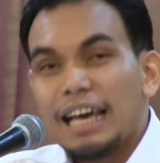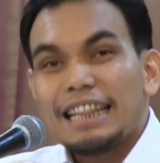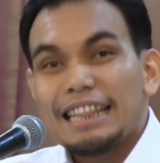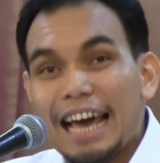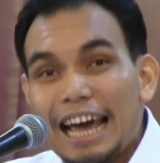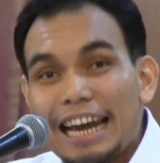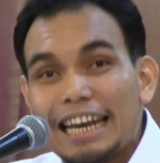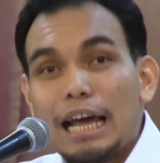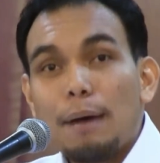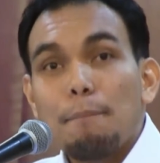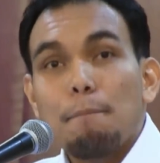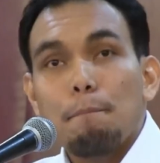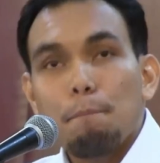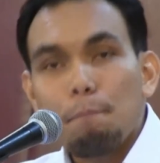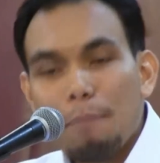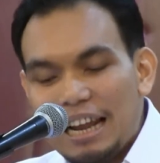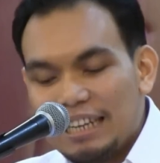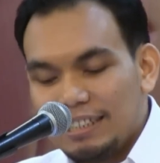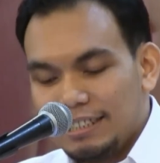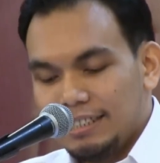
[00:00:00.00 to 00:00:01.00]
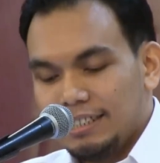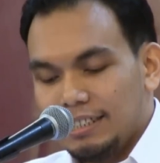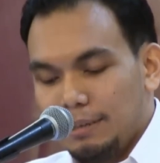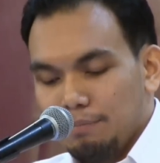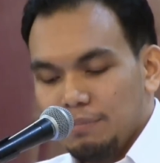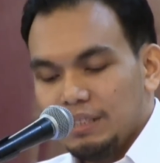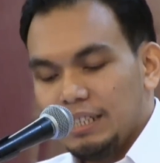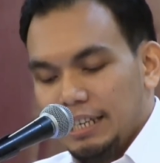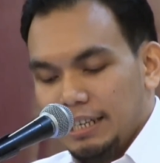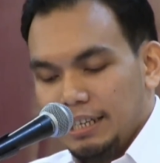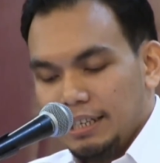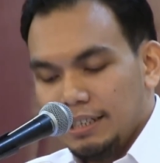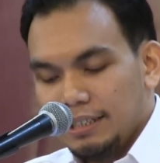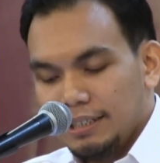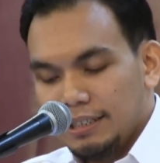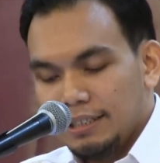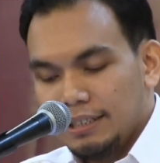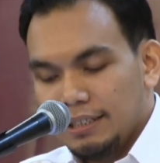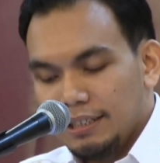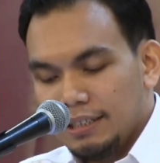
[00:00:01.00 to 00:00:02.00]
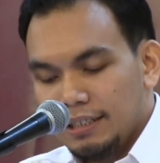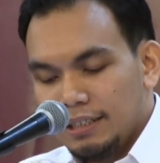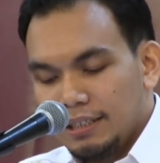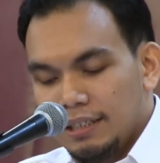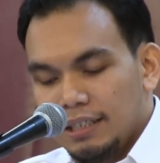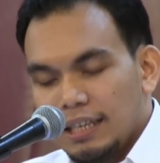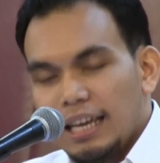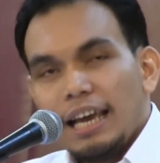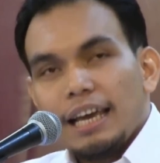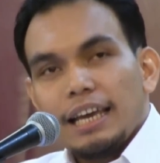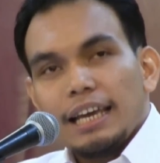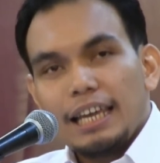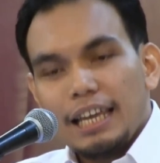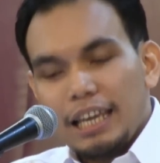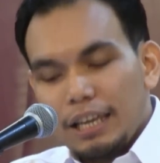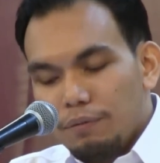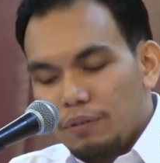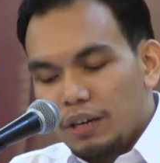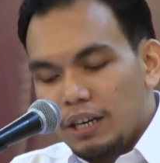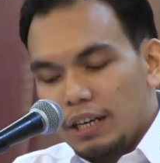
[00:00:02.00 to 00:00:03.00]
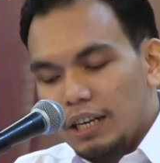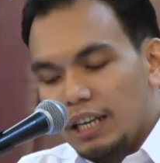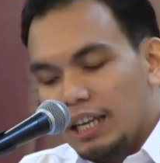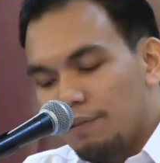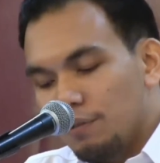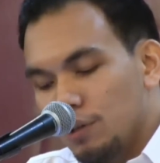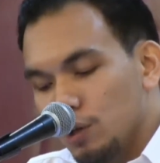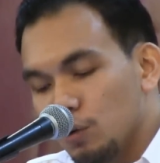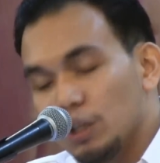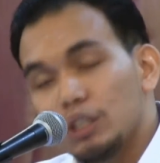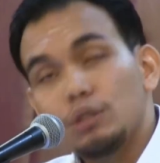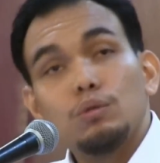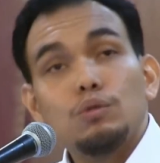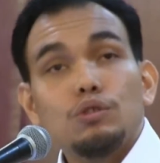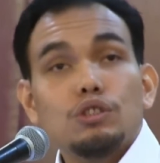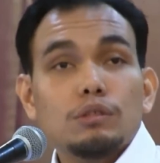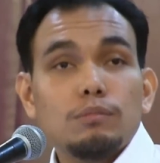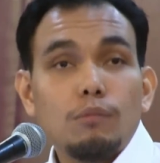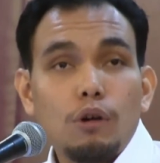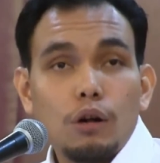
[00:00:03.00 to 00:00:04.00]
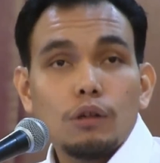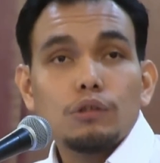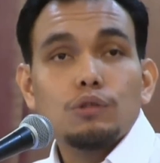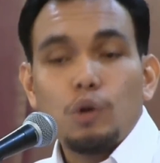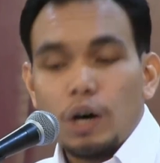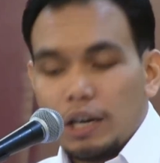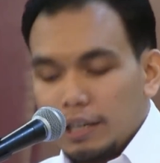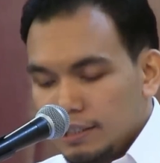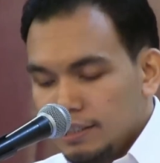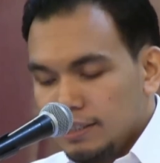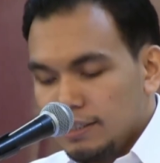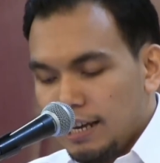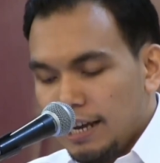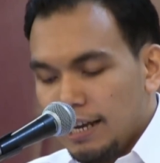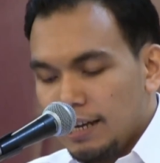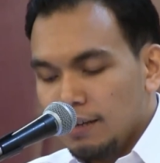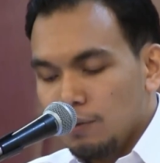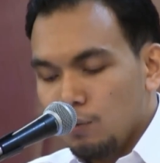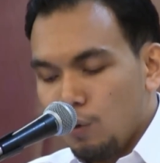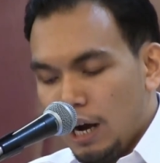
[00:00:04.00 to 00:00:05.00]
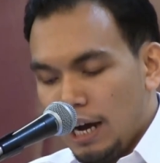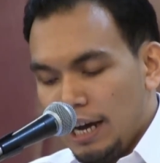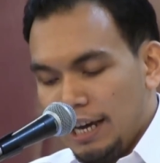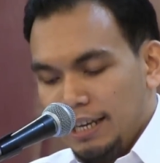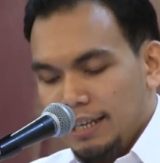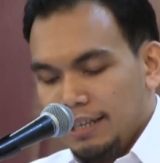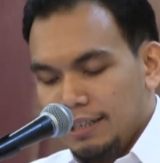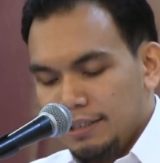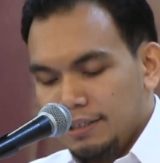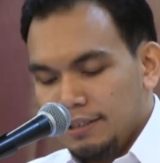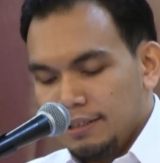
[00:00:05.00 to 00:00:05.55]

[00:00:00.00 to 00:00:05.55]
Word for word: That meant something, even if you were too small to understand why.